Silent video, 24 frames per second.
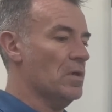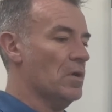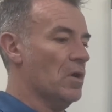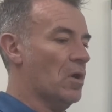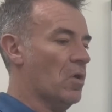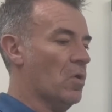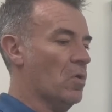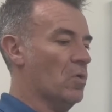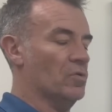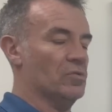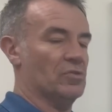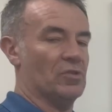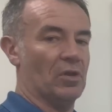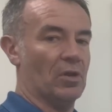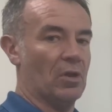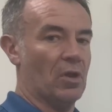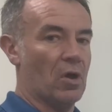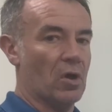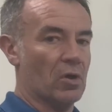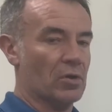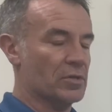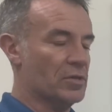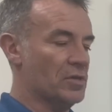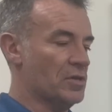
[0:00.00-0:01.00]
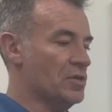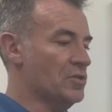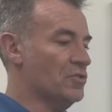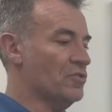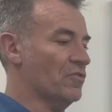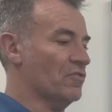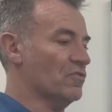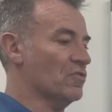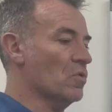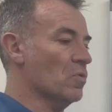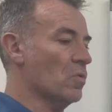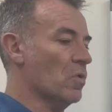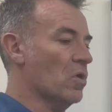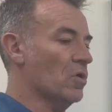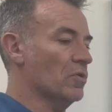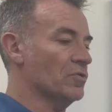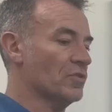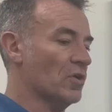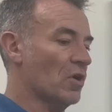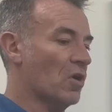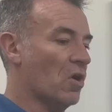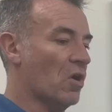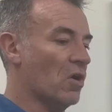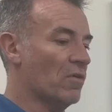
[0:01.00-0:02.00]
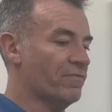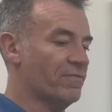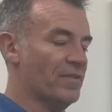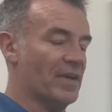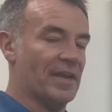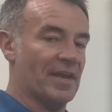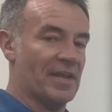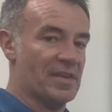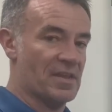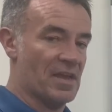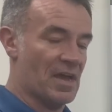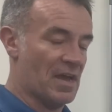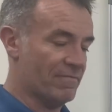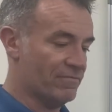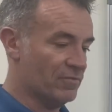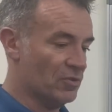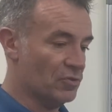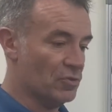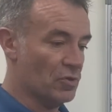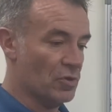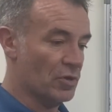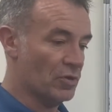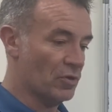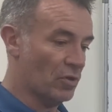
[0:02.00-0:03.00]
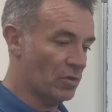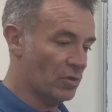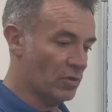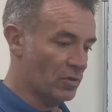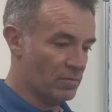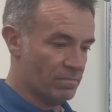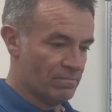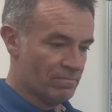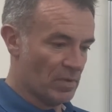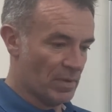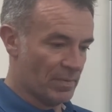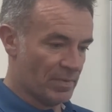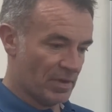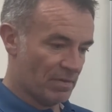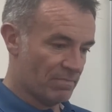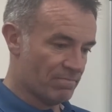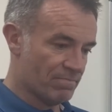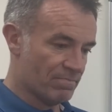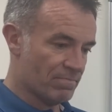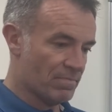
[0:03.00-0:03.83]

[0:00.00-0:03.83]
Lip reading: on to lock, that you just go on to off, and then you have to do another maybe